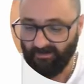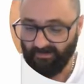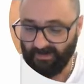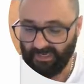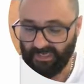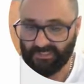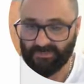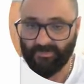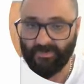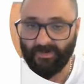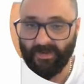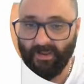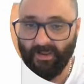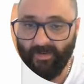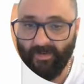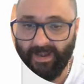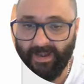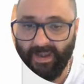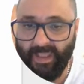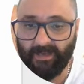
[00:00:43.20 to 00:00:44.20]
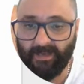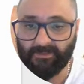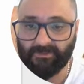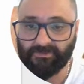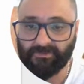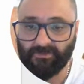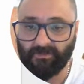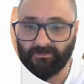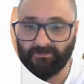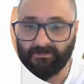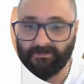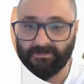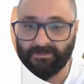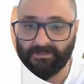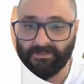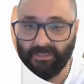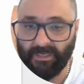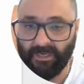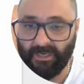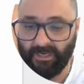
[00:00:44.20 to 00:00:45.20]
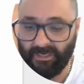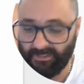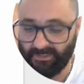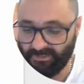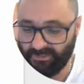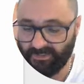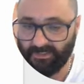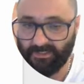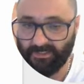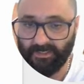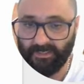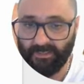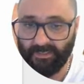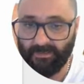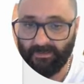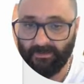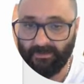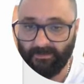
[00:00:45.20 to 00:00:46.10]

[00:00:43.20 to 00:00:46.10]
As we know, electrons actually